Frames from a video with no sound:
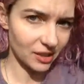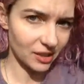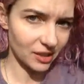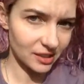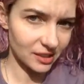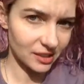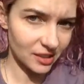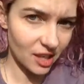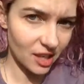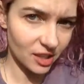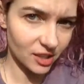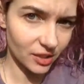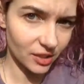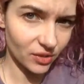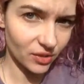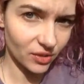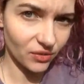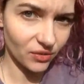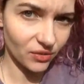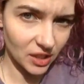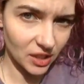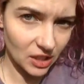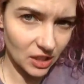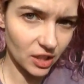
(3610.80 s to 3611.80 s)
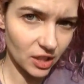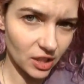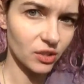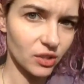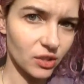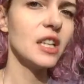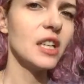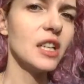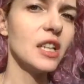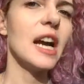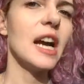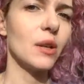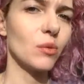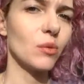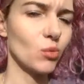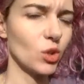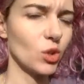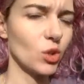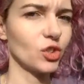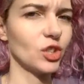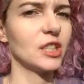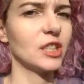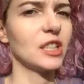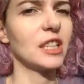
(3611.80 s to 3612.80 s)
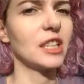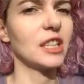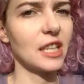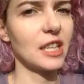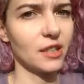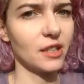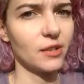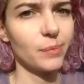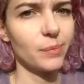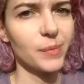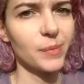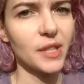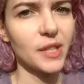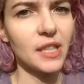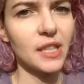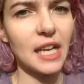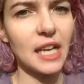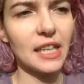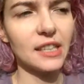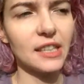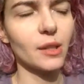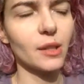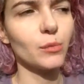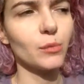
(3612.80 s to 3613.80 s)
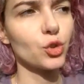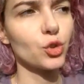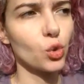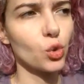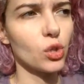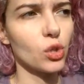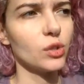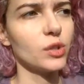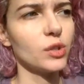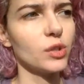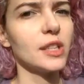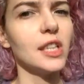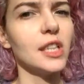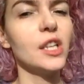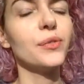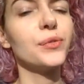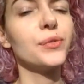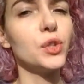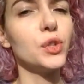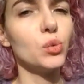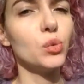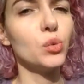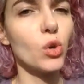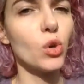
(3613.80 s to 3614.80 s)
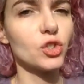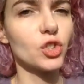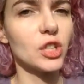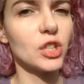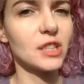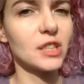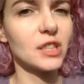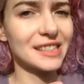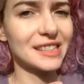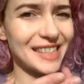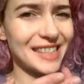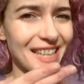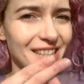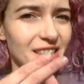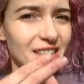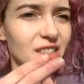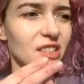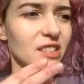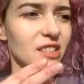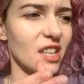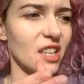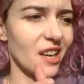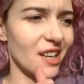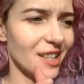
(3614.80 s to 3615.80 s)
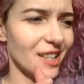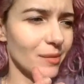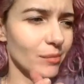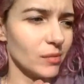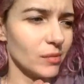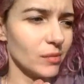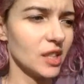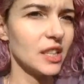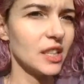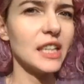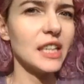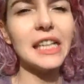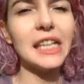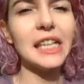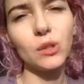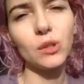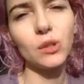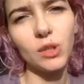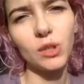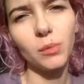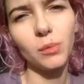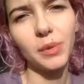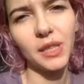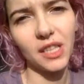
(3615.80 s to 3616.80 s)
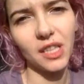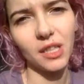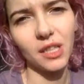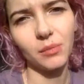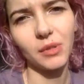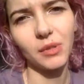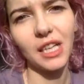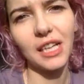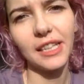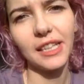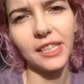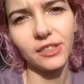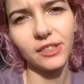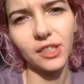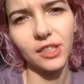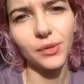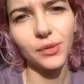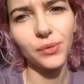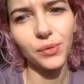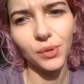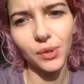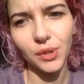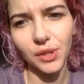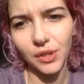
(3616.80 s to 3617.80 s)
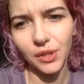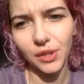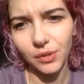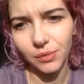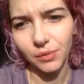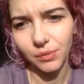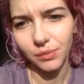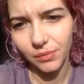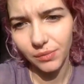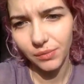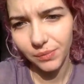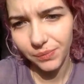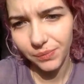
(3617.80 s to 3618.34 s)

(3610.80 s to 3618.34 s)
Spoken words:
to the start of the video and watch it again. And I'm sure if you watch it a second time, it will become clearer for you.